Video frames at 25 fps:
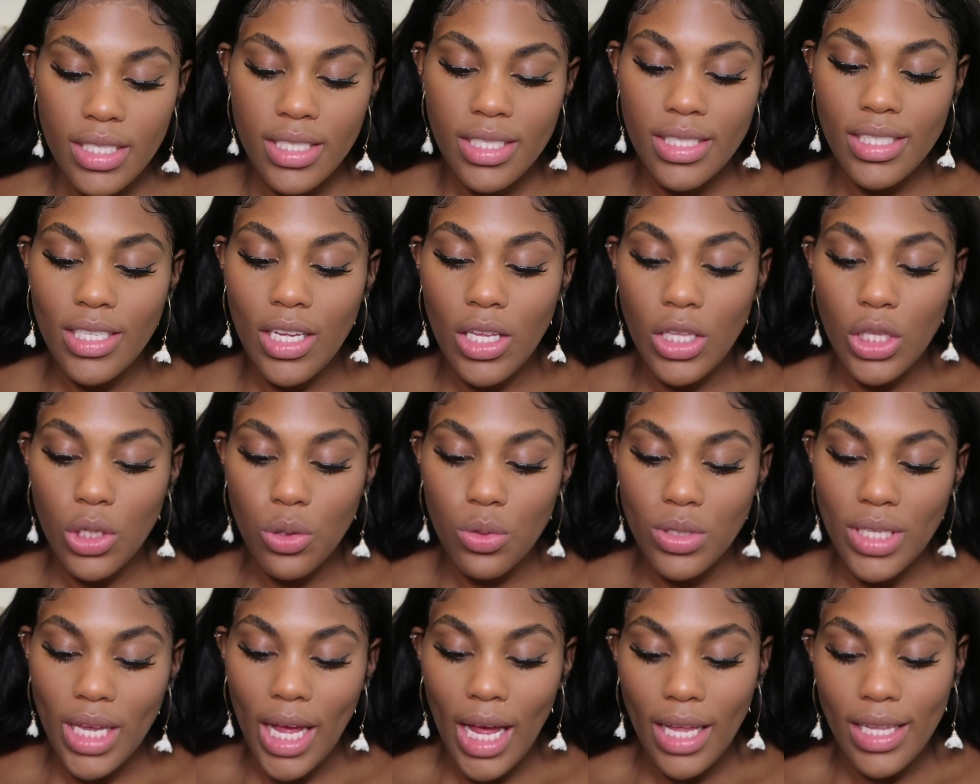This is a
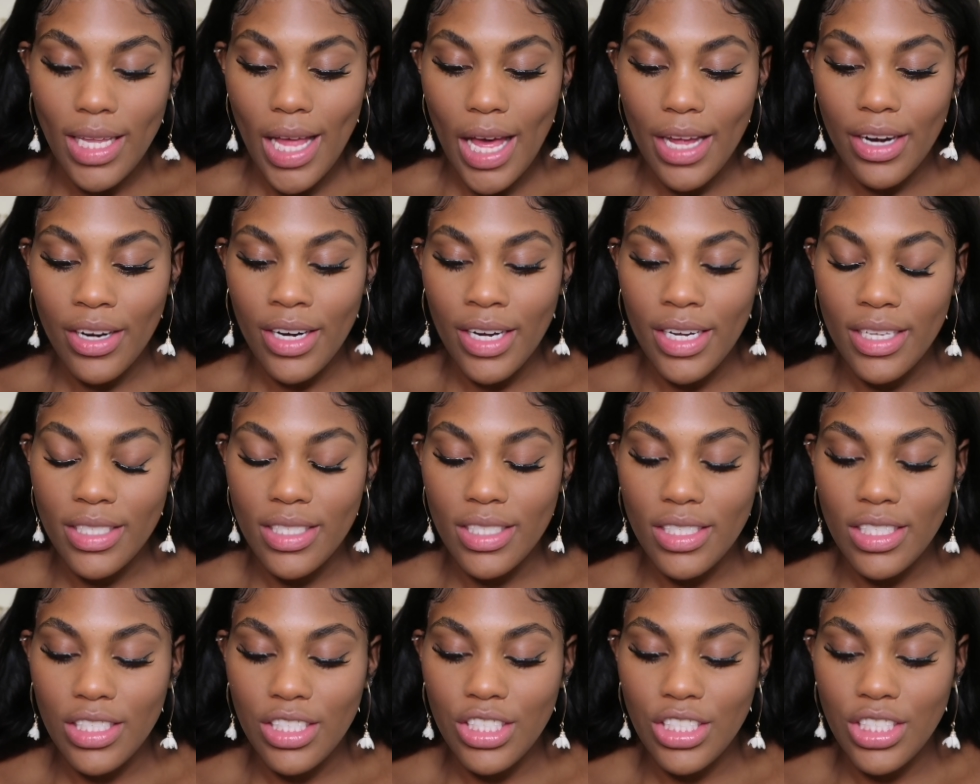loose highlighter and
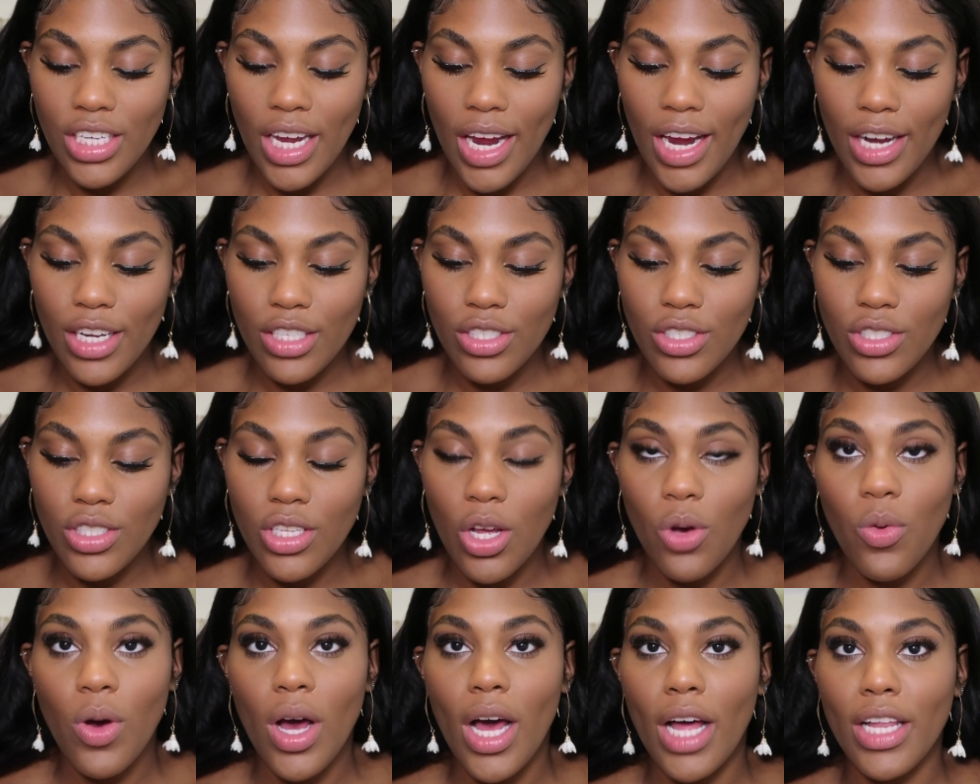it's in the shade
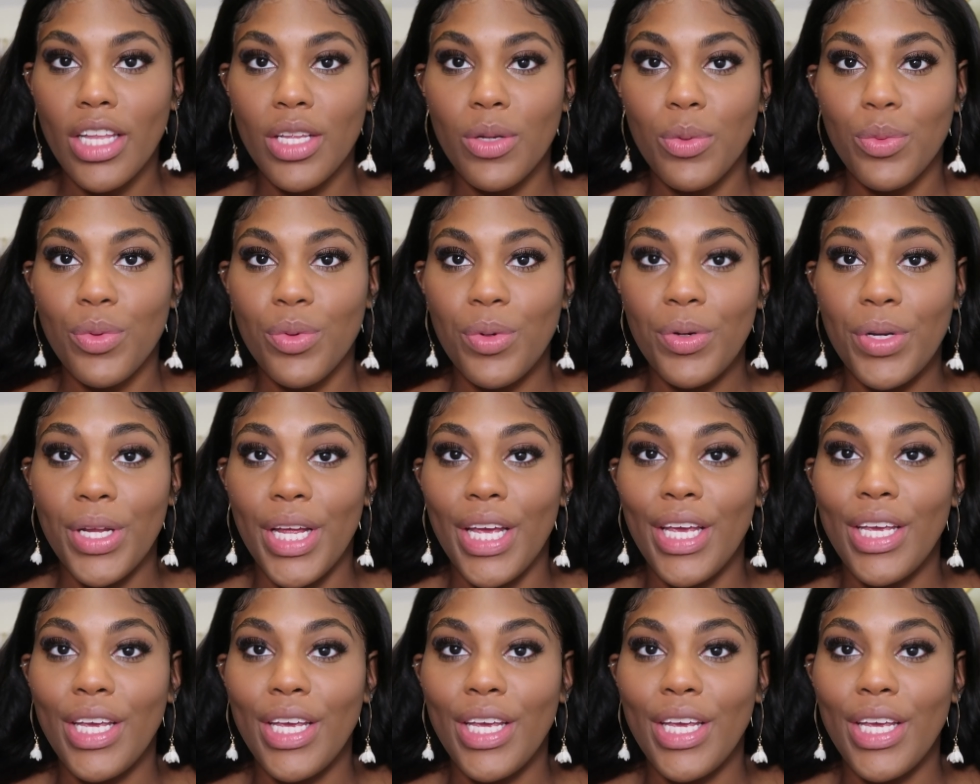So Hollywood.